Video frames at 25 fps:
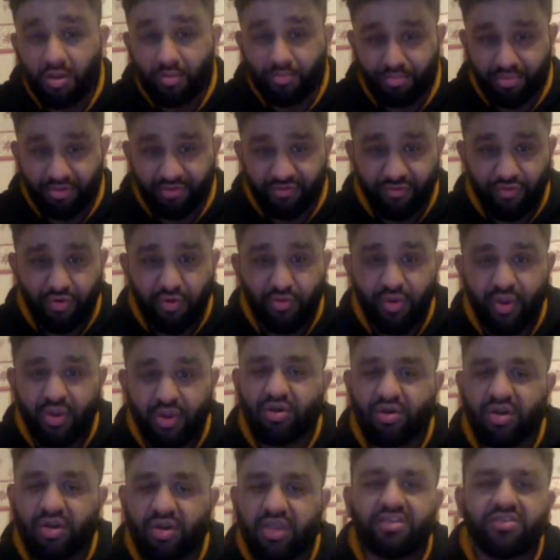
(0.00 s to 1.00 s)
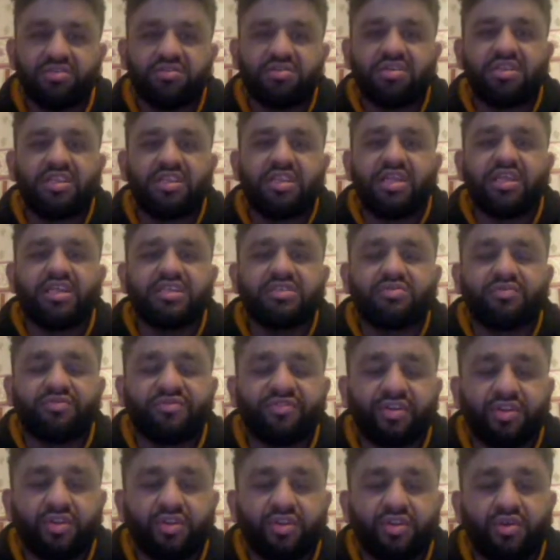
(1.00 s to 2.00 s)
Before we go into today's
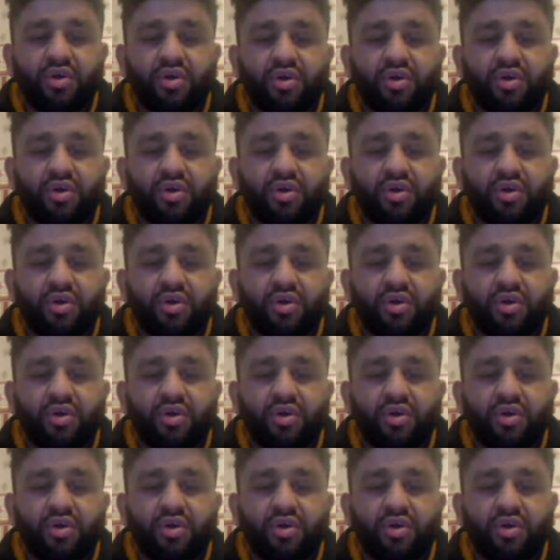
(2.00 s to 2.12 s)
video,